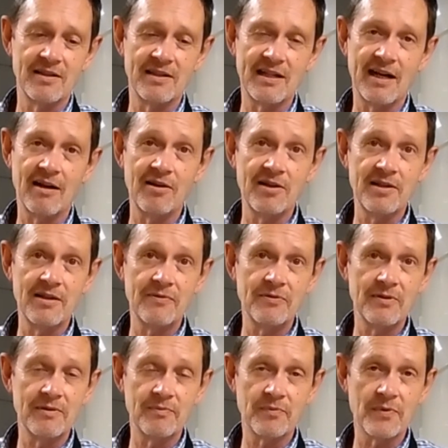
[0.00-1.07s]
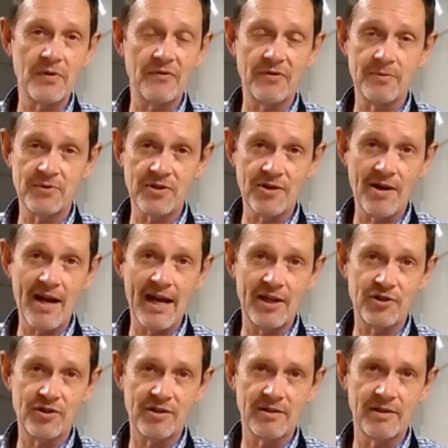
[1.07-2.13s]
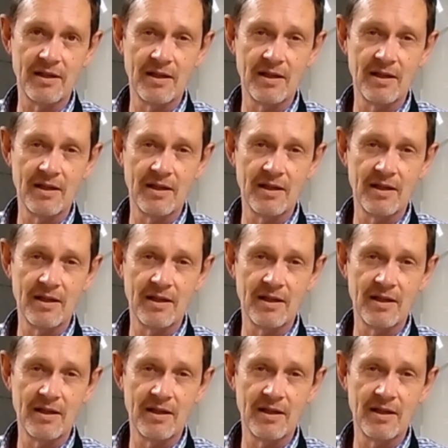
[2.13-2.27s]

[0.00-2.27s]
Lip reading: entirely different from scratch.